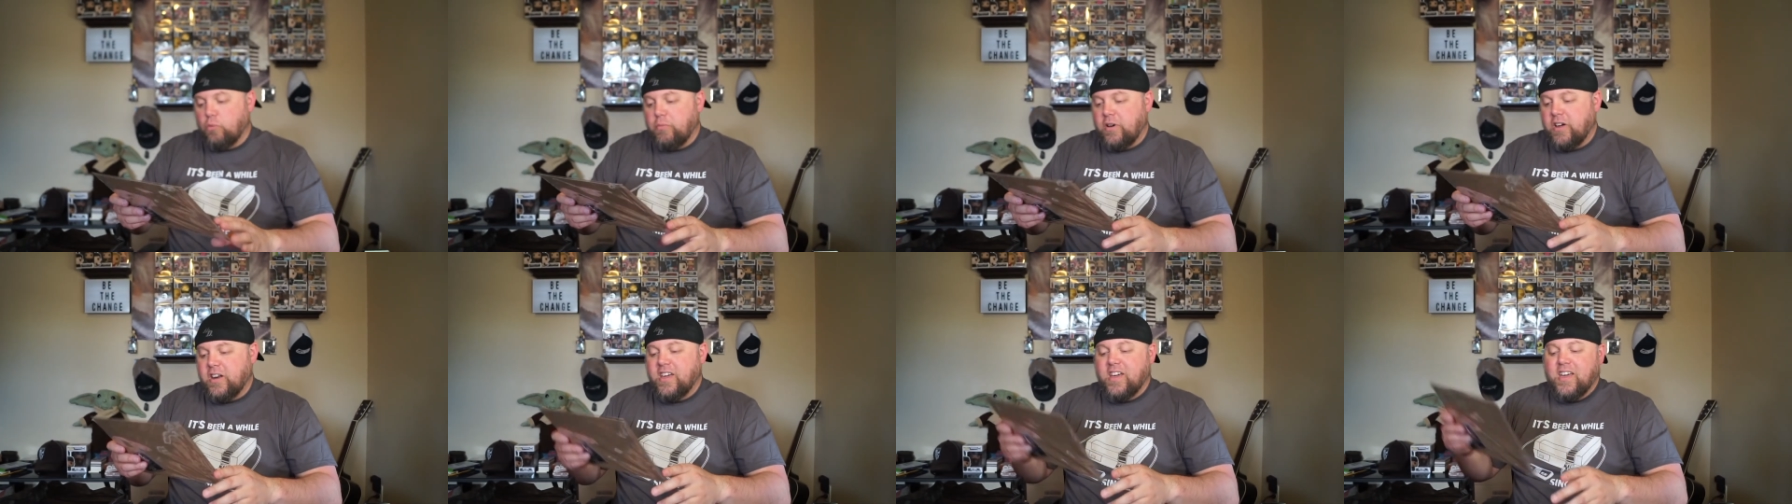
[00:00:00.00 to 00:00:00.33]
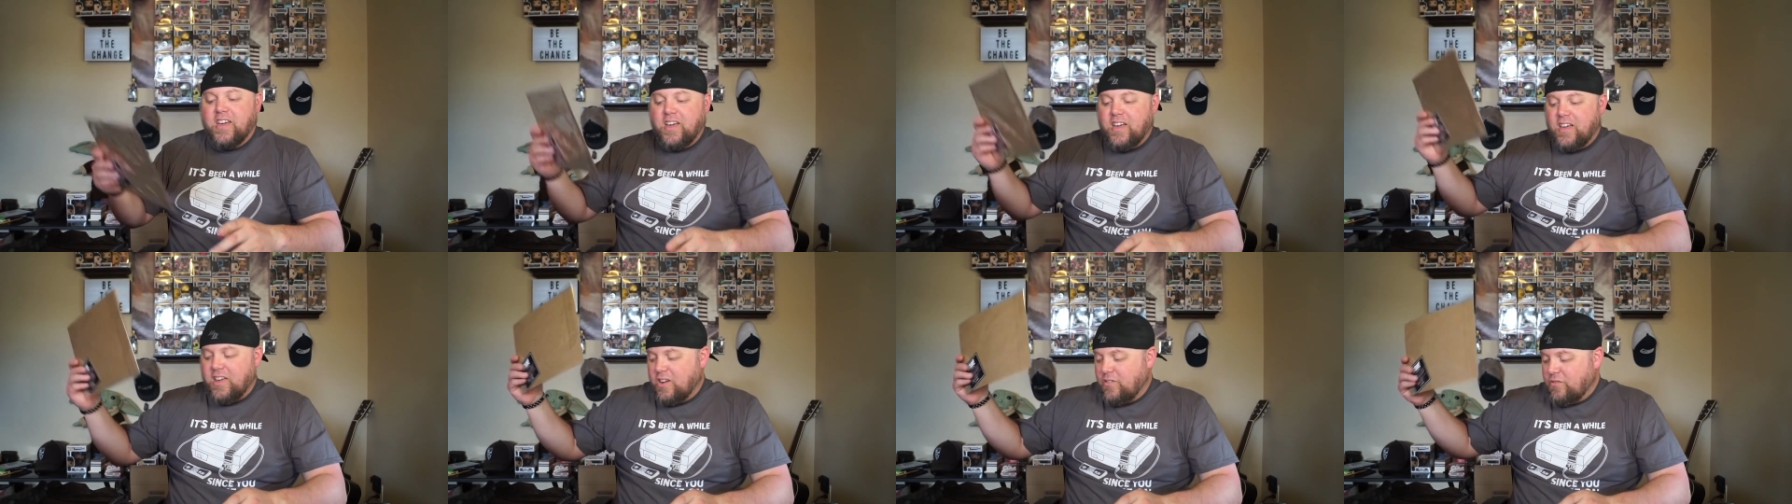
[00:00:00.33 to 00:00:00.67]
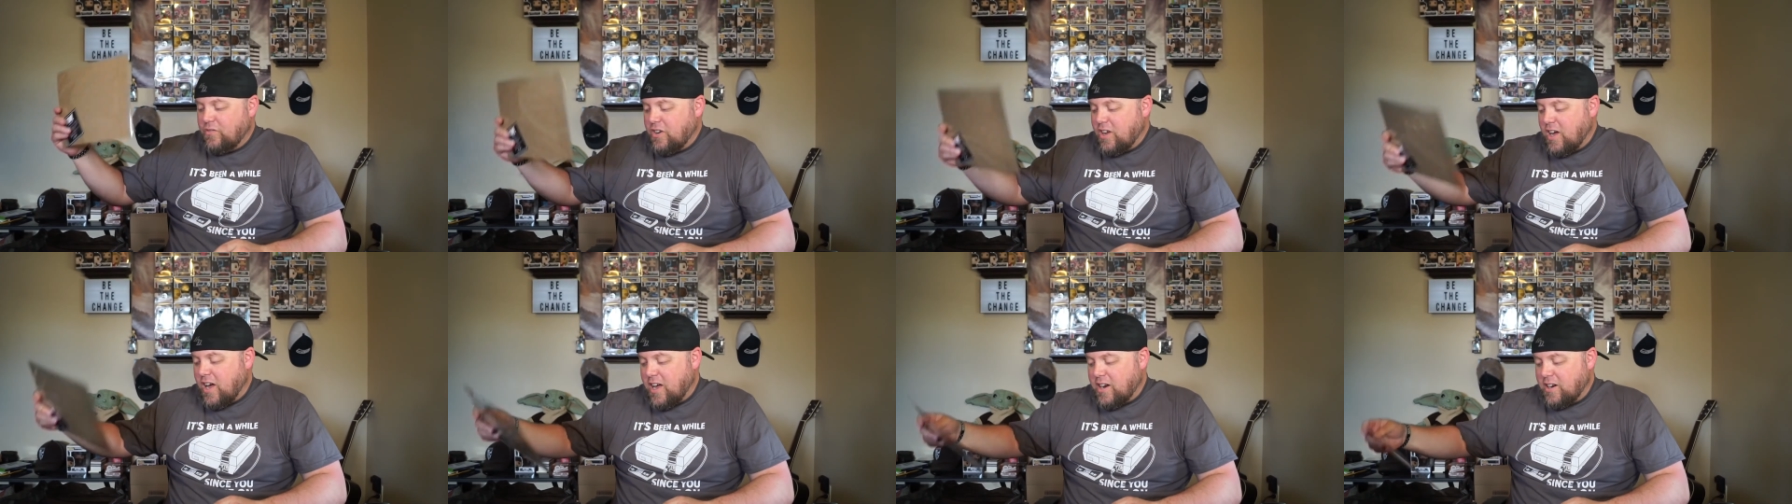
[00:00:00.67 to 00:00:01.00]
But
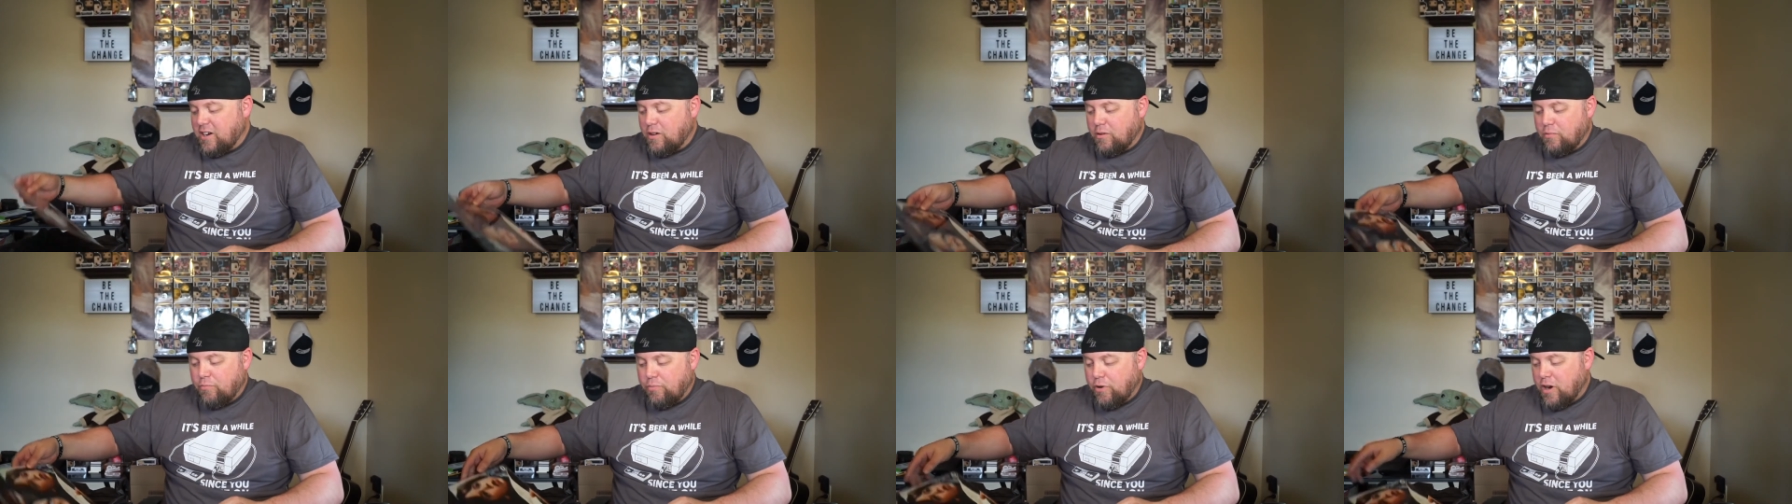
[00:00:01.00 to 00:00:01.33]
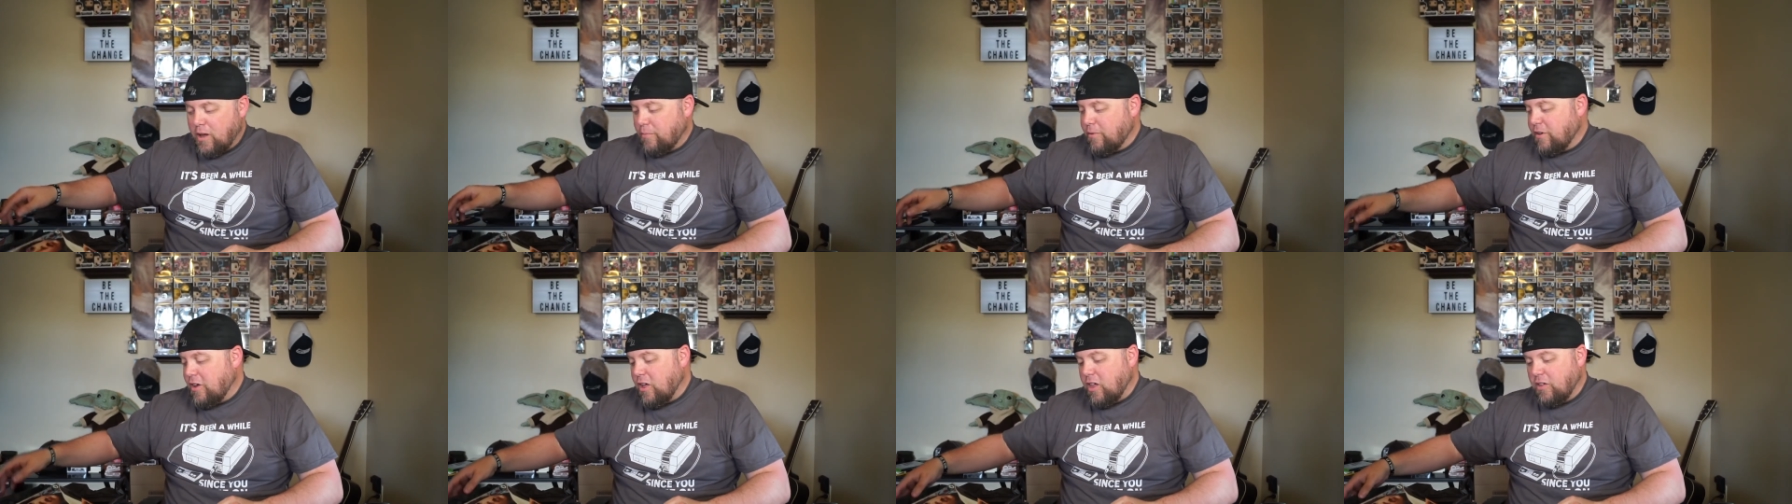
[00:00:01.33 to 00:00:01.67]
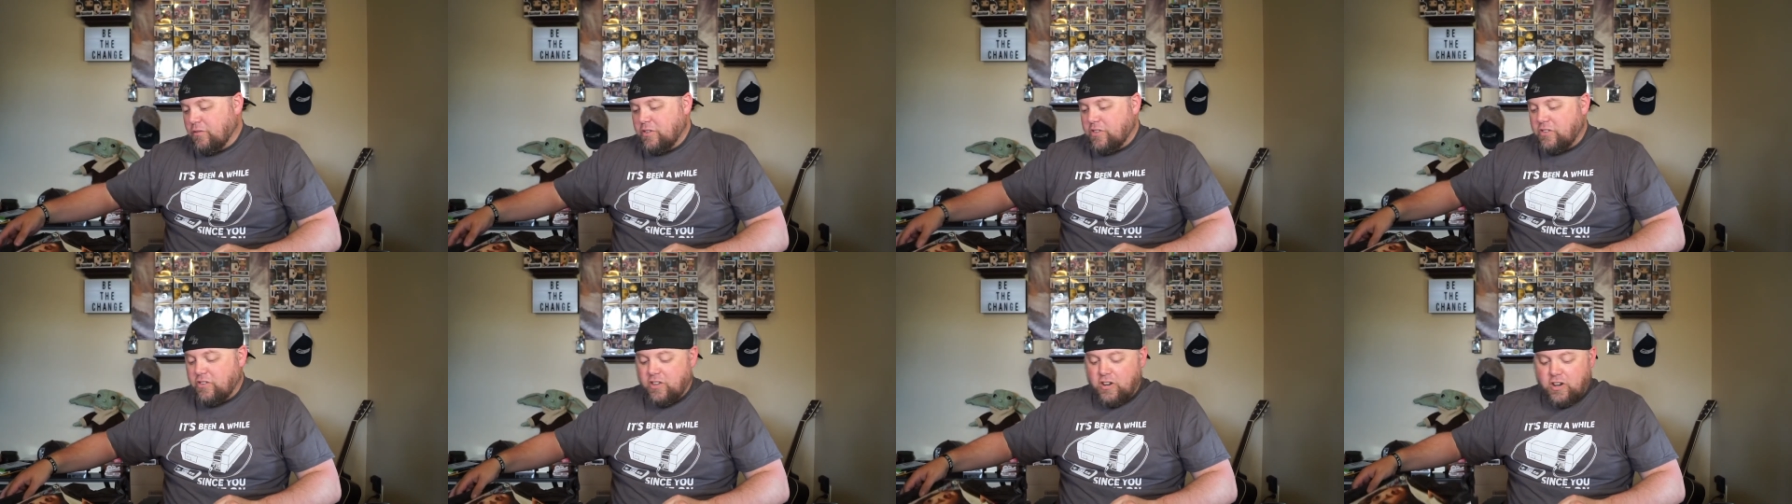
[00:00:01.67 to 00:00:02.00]
if not, probably all
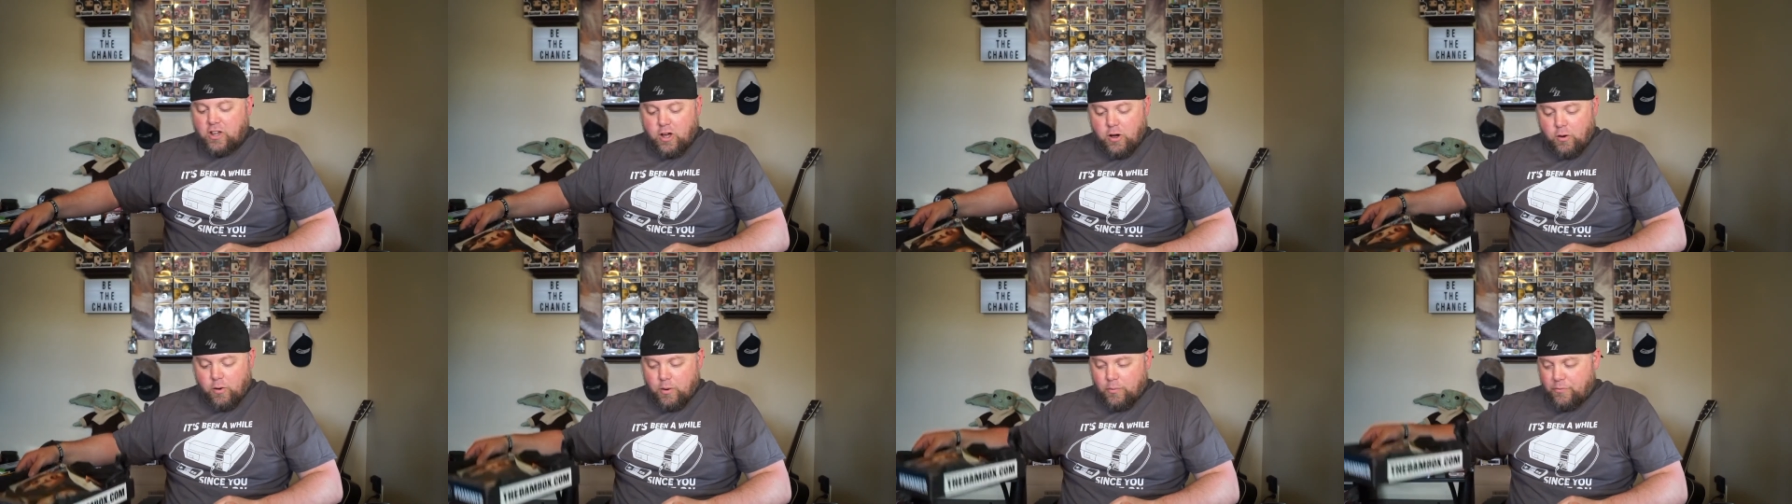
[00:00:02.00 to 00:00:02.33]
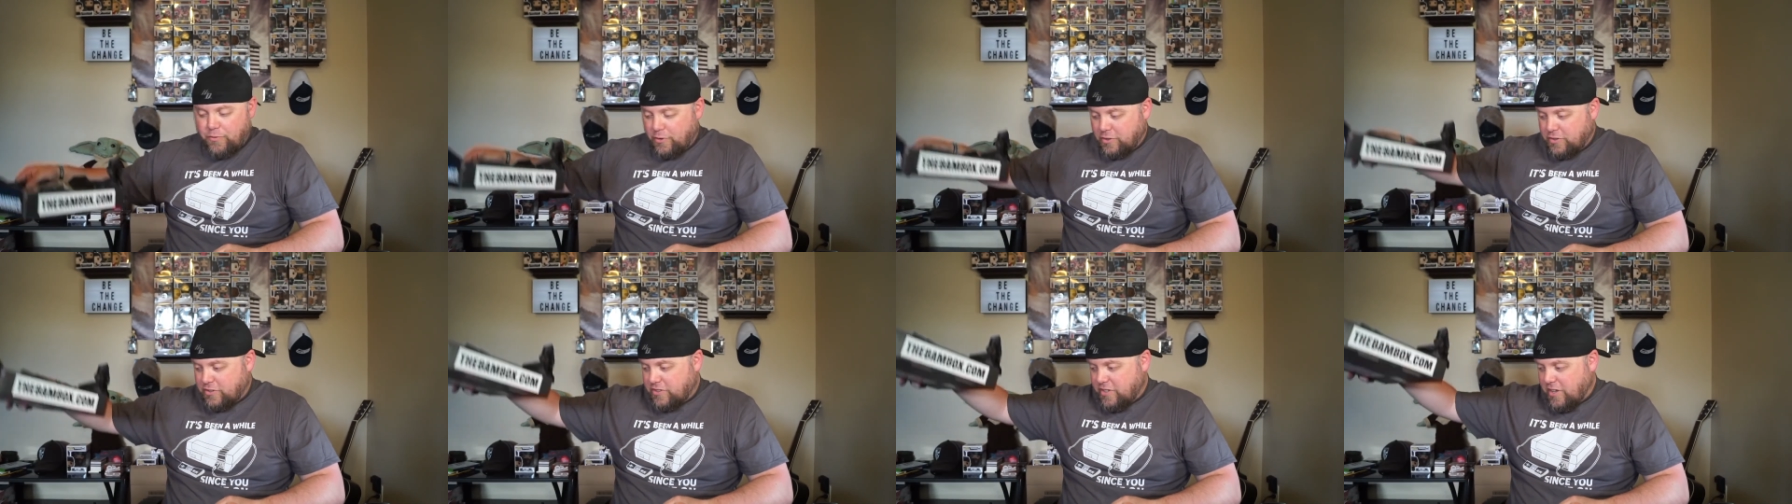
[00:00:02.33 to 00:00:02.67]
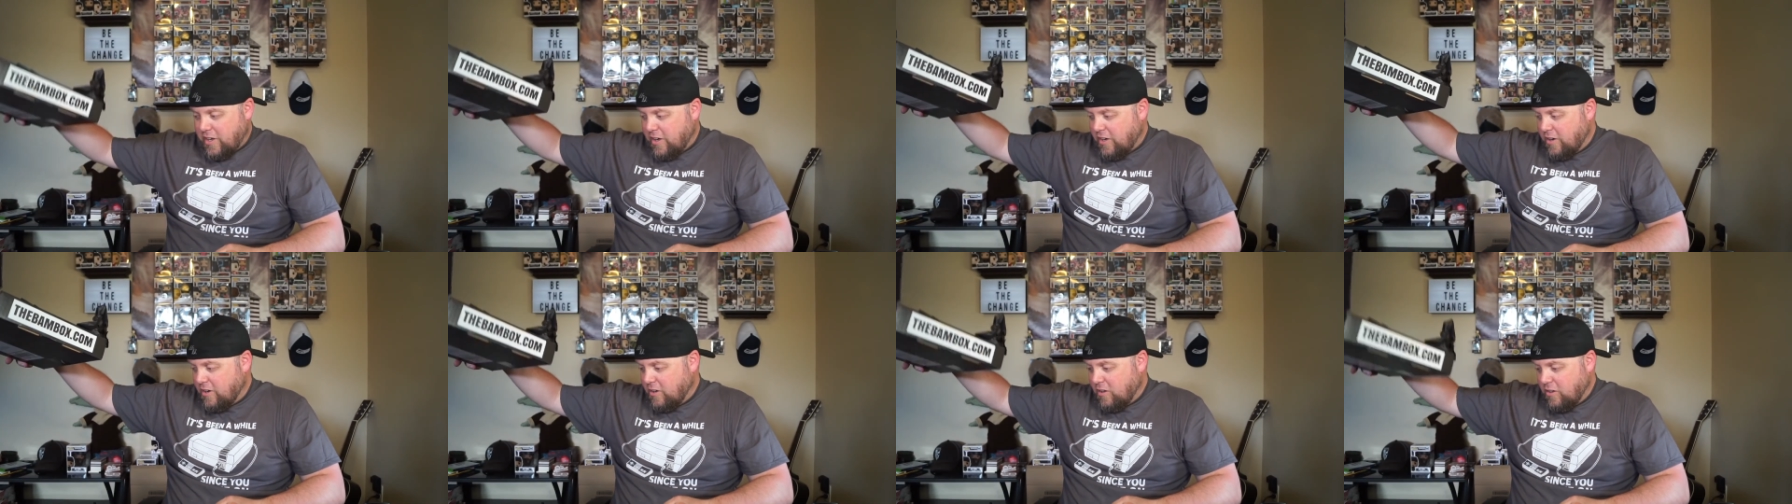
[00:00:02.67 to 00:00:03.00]
of it's going to go up for
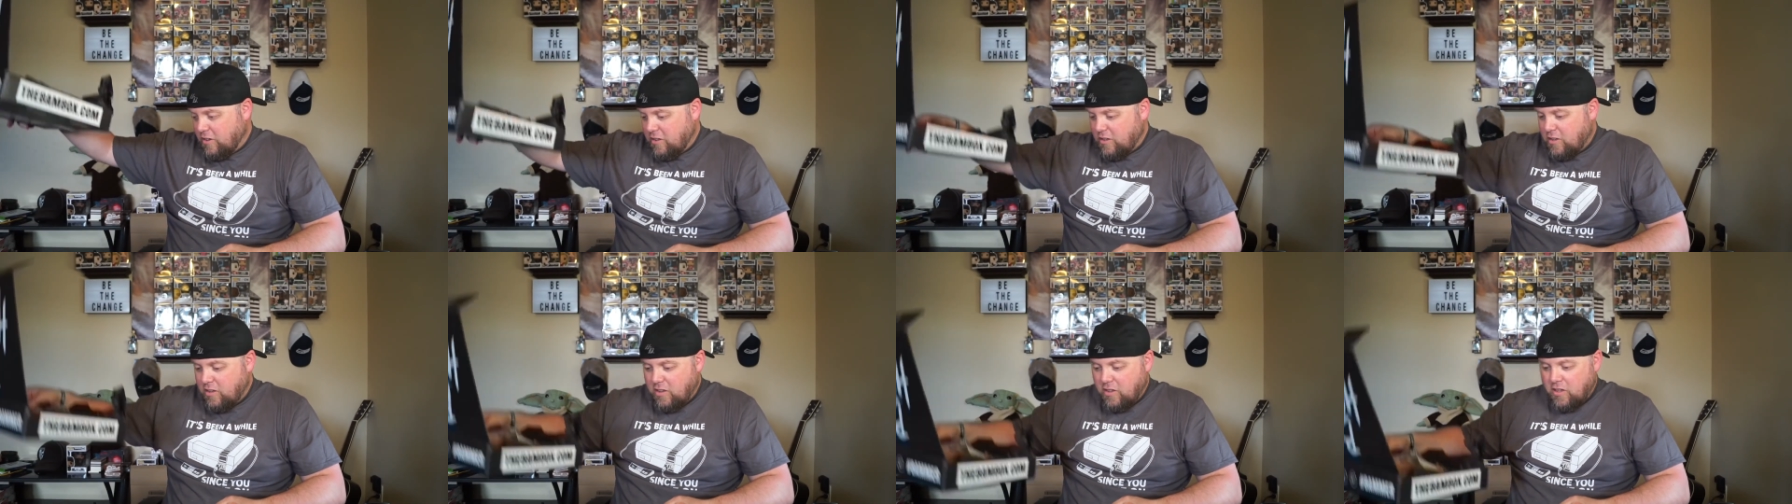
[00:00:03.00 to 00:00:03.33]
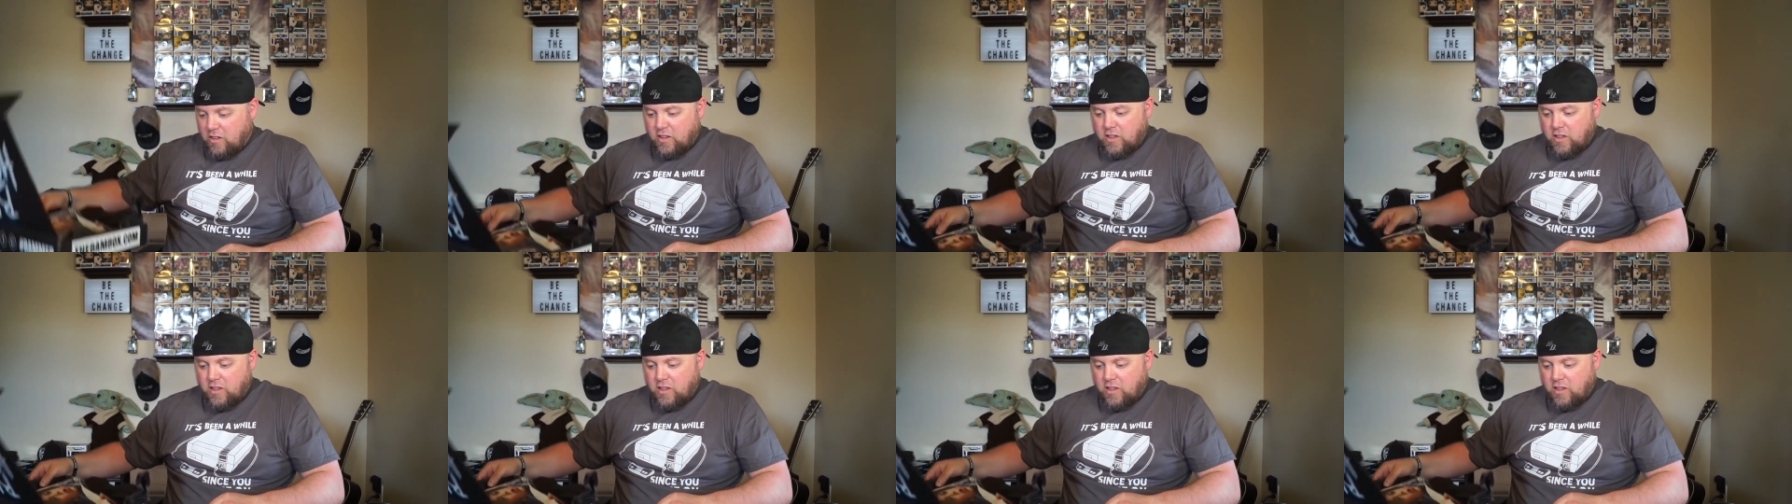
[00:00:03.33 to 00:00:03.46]
sale.